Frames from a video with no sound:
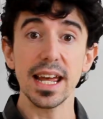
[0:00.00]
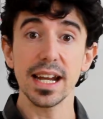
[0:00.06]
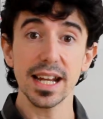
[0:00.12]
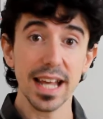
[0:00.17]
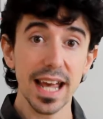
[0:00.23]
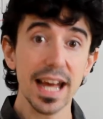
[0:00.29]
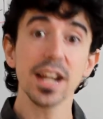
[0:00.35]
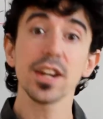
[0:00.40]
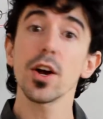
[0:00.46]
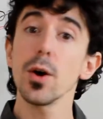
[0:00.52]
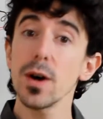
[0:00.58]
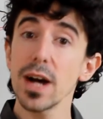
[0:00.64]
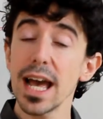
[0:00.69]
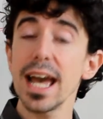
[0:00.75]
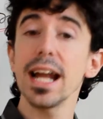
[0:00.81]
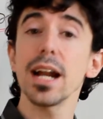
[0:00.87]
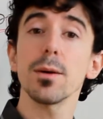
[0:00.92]
And again, go
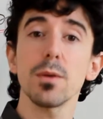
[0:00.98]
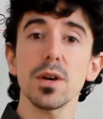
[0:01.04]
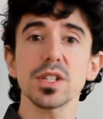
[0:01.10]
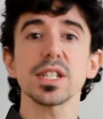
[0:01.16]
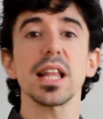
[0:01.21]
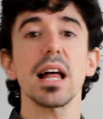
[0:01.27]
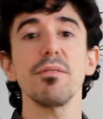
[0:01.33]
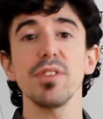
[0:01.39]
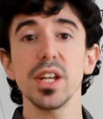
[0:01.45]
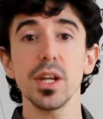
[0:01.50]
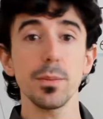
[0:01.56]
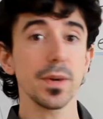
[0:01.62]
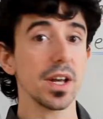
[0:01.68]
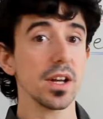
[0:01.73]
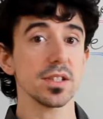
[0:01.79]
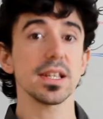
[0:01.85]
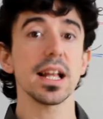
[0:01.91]
ahead and watch that video
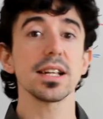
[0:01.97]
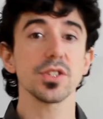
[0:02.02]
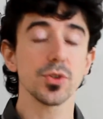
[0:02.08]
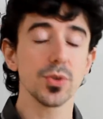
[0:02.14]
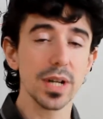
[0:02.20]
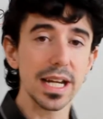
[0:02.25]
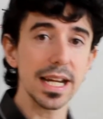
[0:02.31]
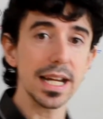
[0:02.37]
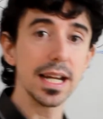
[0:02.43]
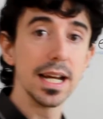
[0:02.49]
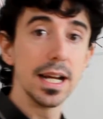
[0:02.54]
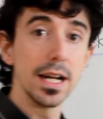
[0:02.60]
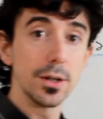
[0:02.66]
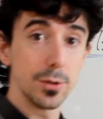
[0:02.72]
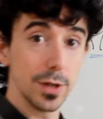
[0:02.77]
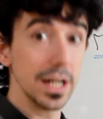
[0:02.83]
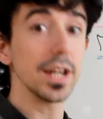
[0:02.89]
because that's really
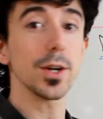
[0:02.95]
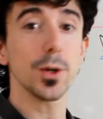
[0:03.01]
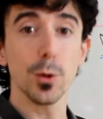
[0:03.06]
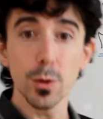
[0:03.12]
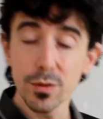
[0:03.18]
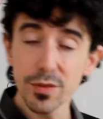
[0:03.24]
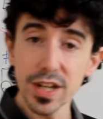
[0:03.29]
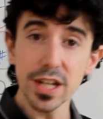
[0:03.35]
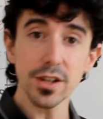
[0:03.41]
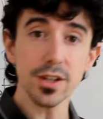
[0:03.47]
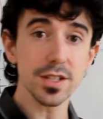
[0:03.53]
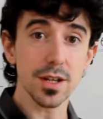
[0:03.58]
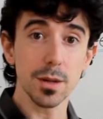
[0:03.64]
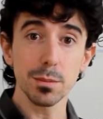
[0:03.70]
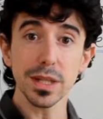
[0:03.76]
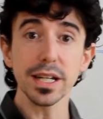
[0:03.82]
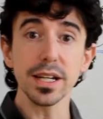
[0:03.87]
a cool video. It's
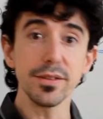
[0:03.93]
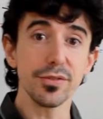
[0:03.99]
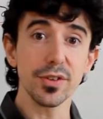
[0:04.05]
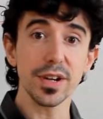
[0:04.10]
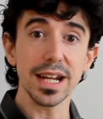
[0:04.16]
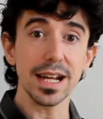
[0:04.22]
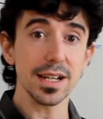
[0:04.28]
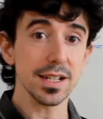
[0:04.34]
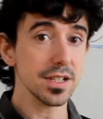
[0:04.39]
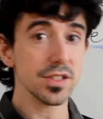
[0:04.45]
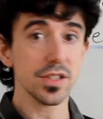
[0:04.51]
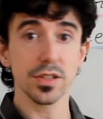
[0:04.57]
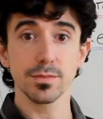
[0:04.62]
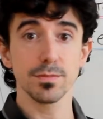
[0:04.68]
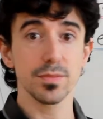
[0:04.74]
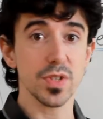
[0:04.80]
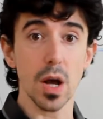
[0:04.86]
completely free and
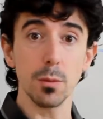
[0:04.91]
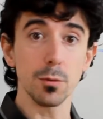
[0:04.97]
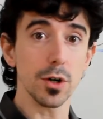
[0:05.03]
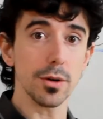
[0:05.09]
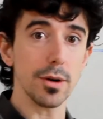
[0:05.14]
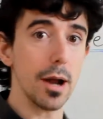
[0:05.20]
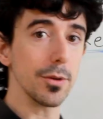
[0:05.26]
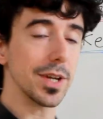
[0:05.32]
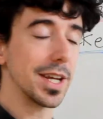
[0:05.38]
it's somewhere around